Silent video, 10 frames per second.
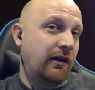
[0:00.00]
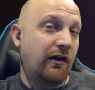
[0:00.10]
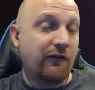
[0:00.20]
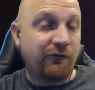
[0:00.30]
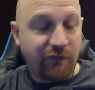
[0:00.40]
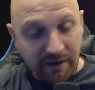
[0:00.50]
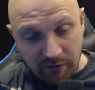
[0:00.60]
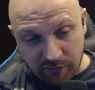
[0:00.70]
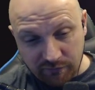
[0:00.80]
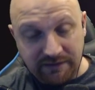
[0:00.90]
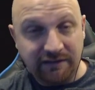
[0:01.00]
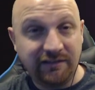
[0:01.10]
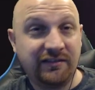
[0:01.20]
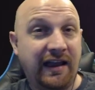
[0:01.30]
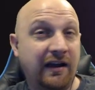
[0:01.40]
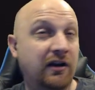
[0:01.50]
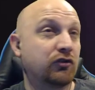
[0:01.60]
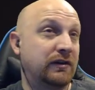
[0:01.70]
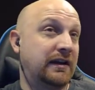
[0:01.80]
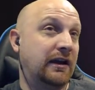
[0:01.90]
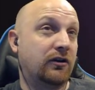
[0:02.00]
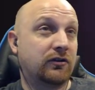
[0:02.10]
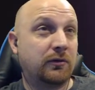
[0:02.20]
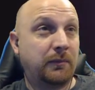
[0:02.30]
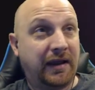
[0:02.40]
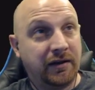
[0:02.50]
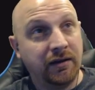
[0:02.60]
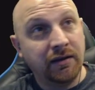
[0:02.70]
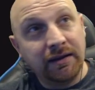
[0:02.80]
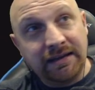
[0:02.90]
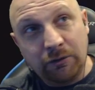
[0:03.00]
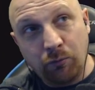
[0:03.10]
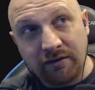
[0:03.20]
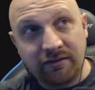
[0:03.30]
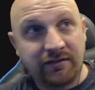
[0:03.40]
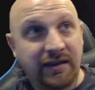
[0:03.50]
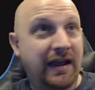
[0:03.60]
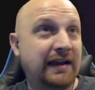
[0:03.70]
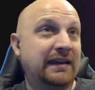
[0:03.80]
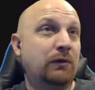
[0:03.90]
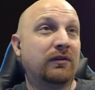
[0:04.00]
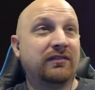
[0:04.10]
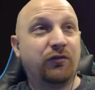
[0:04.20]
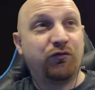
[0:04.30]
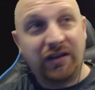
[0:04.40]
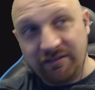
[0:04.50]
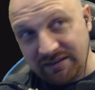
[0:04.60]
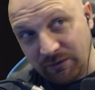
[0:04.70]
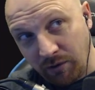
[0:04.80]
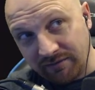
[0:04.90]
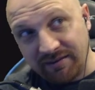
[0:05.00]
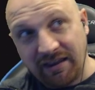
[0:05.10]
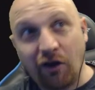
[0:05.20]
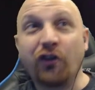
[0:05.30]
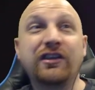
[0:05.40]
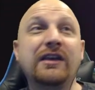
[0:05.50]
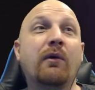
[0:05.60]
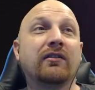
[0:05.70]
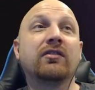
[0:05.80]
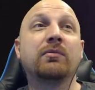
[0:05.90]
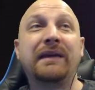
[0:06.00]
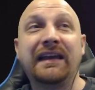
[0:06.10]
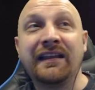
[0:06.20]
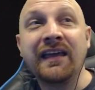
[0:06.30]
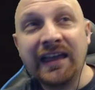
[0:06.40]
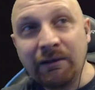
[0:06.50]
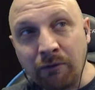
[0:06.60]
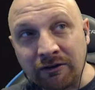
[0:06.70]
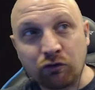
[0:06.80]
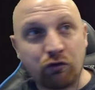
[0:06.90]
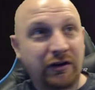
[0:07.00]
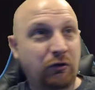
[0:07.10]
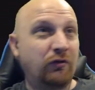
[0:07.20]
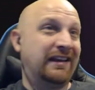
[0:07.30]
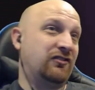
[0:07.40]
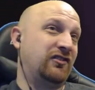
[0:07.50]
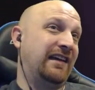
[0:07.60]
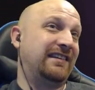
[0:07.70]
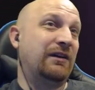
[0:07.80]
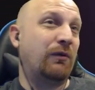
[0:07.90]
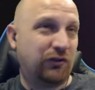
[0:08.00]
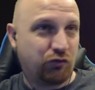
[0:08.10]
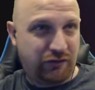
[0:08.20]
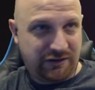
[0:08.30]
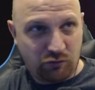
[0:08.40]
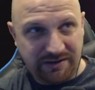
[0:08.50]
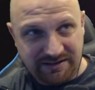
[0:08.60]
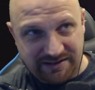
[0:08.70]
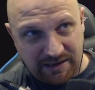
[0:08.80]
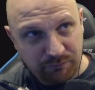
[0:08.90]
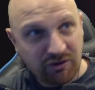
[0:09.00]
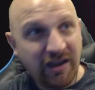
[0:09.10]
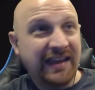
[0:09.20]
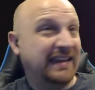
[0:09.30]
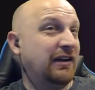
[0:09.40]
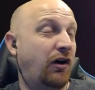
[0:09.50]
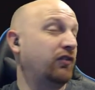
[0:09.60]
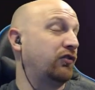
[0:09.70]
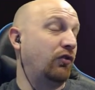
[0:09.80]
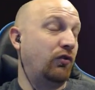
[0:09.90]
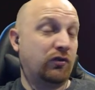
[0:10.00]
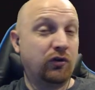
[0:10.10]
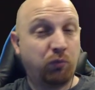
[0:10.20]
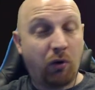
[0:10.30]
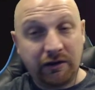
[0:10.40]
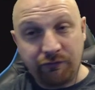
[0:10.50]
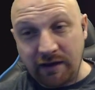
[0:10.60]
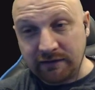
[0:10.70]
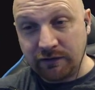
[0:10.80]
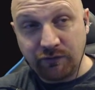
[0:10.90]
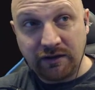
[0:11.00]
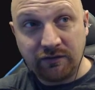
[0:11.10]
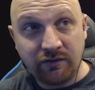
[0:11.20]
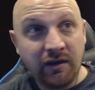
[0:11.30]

very stat hungry character, man. He wants attack, he wants defense, he wants health, he wants speed, he wants critical hit chance, he wants critical hit damage. He also could want effectiveness.